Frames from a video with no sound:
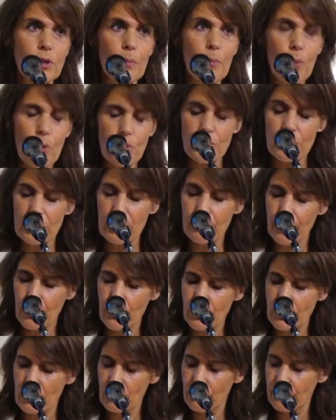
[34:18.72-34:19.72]
the most
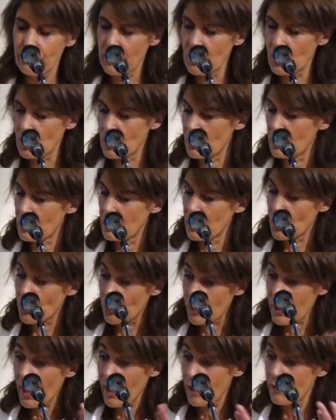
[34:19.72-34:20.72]
important features that
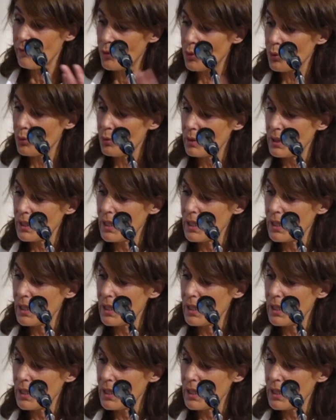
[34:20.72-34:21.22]
we have to